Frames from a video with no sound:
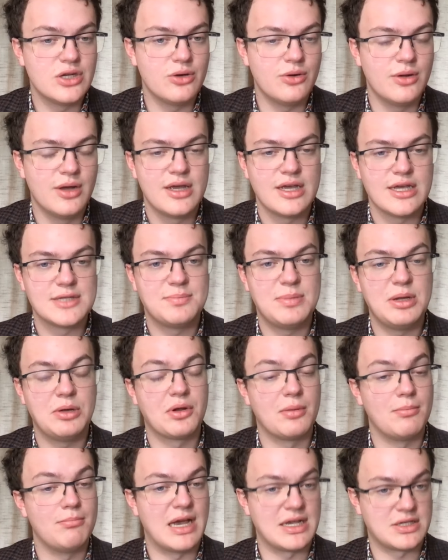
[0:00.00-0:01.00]
do is be
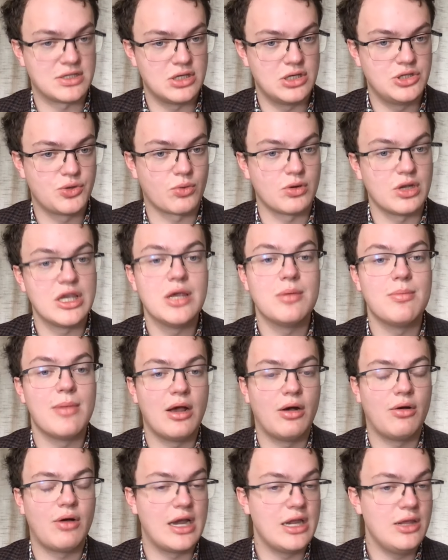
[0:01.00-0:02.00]
able to message or
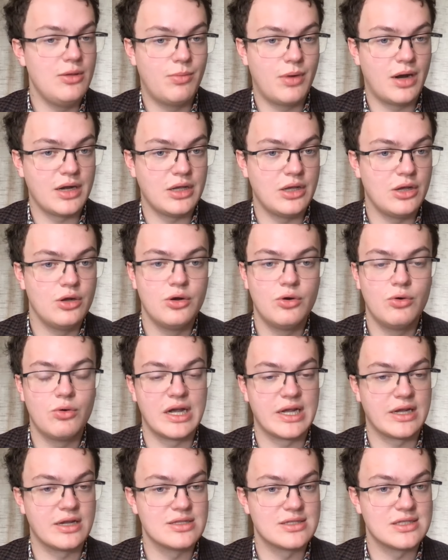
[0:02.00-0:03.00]
email anybody who
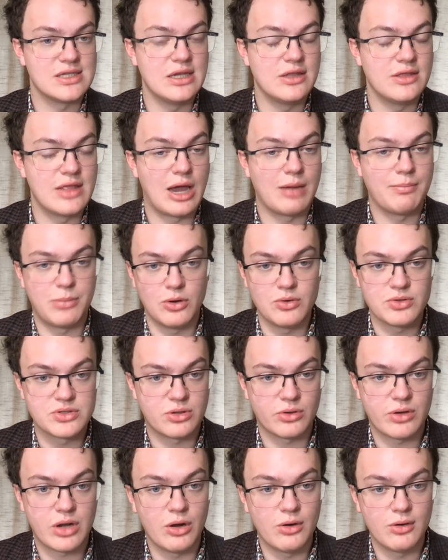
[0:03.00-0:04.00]
I can see in that
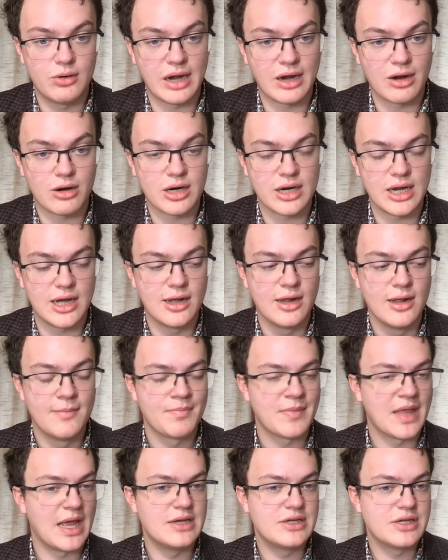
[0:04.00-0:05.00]
postal code area
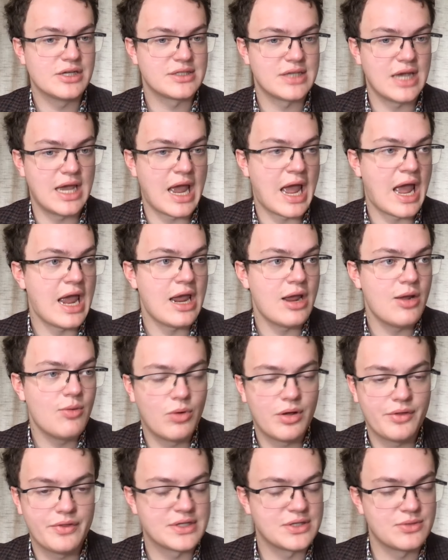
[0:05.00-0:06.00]
and just say, hey,
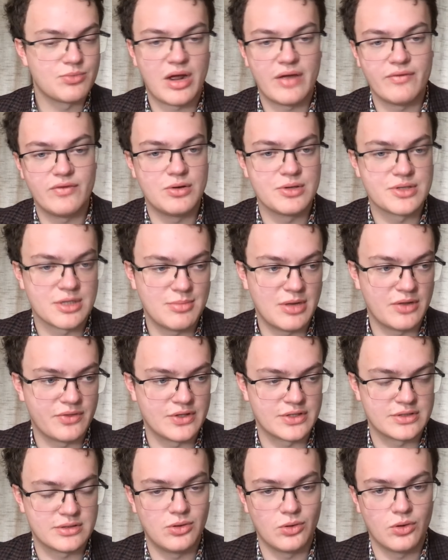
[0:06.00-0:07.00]
well, this is what I've noticed about
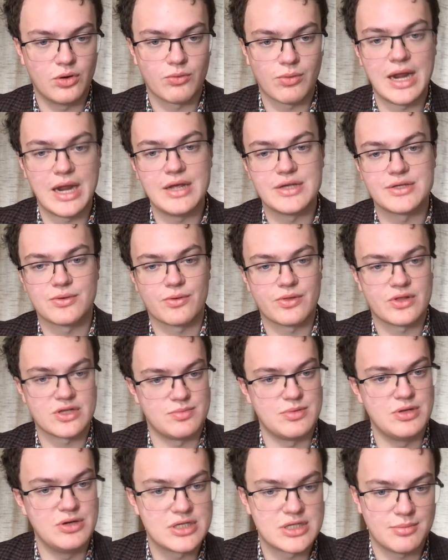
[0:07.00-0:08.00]
this local race or
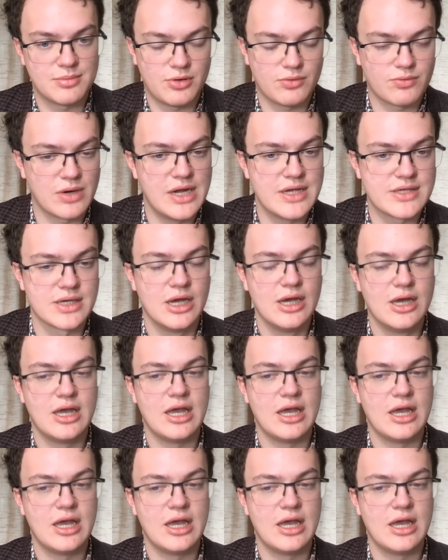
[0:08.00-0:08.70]
this municipal race.